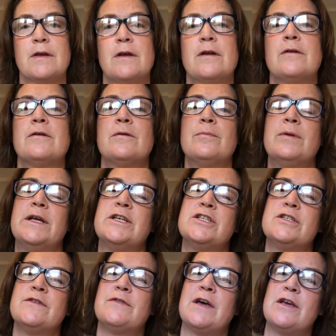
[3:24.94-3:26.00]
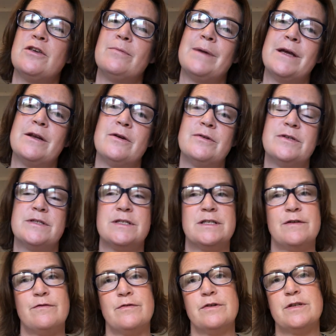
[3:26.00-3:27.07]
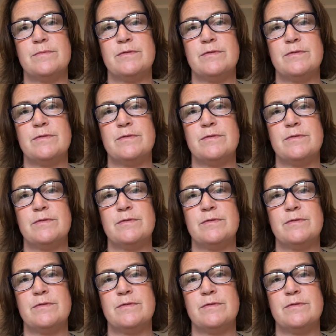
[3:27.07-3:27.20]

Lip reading: And on completion of that, you may notice a difference